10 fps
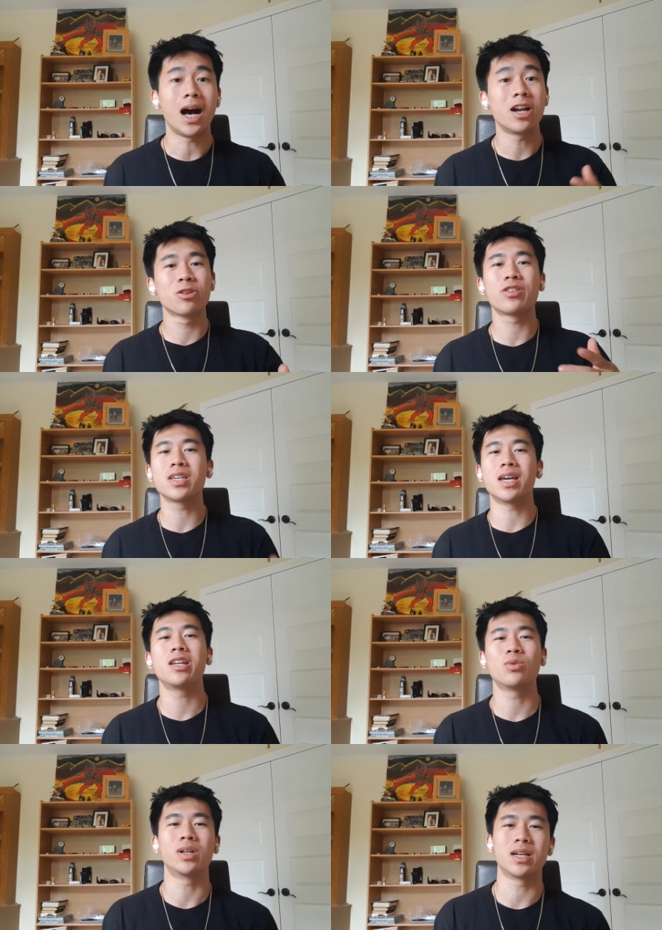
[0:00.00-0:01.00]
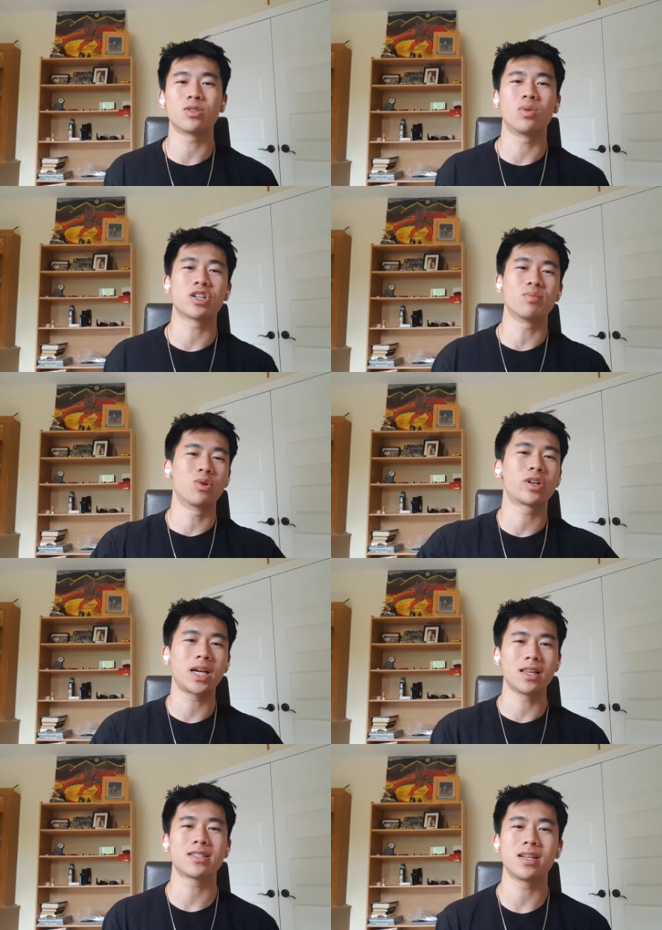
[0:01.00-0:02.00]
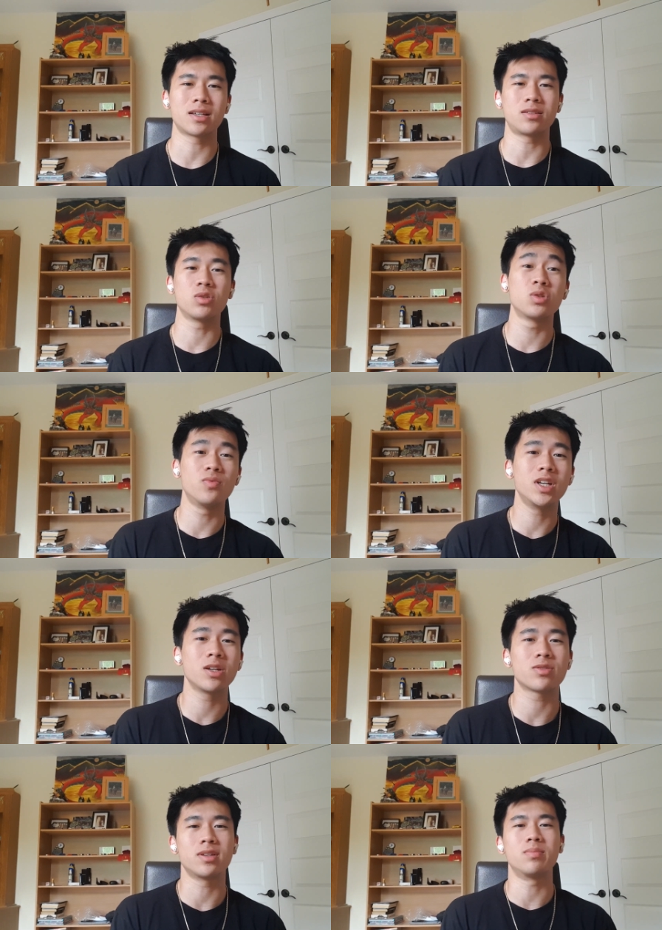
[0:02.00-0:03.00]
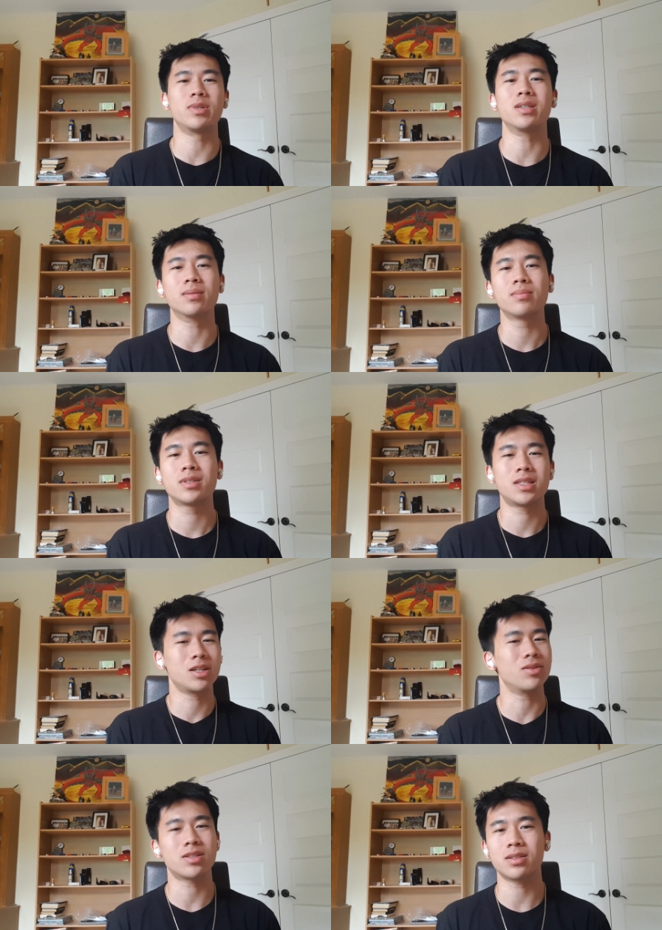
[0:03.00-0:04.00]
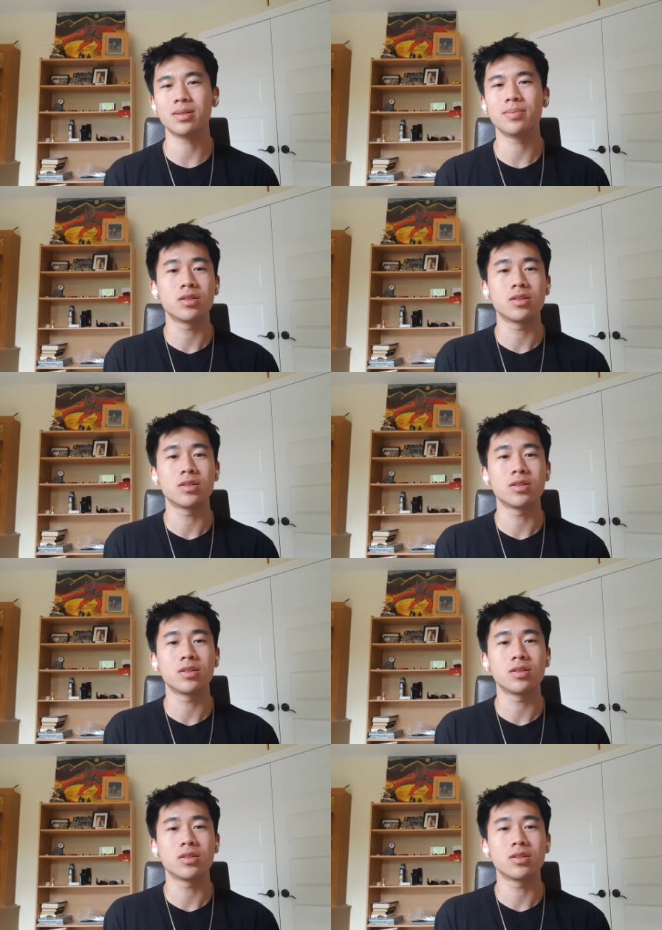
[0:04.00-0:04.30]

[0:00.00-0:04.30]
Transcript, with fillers: I don't think anyone has watched more calisthenics YouTube videos than me, seriously.